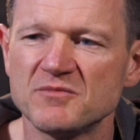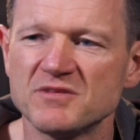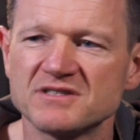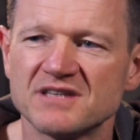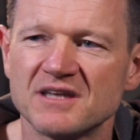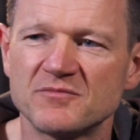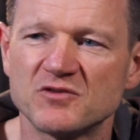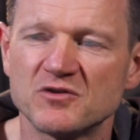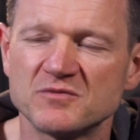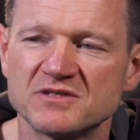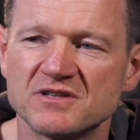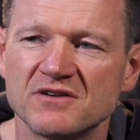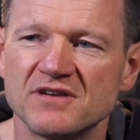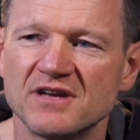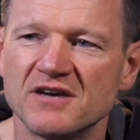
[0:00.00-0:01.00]
know, most laptops
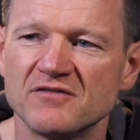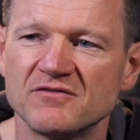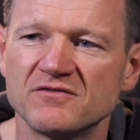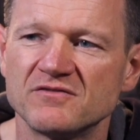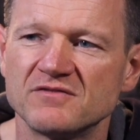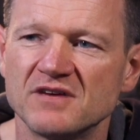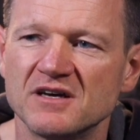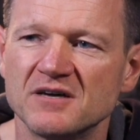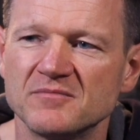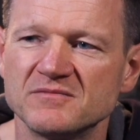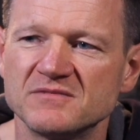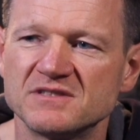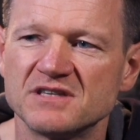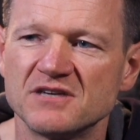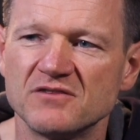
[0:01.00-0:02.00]
don't have
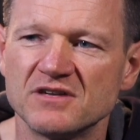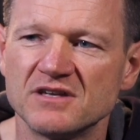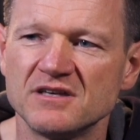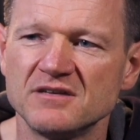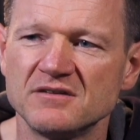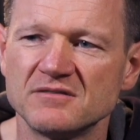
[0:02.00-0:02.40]
DVD.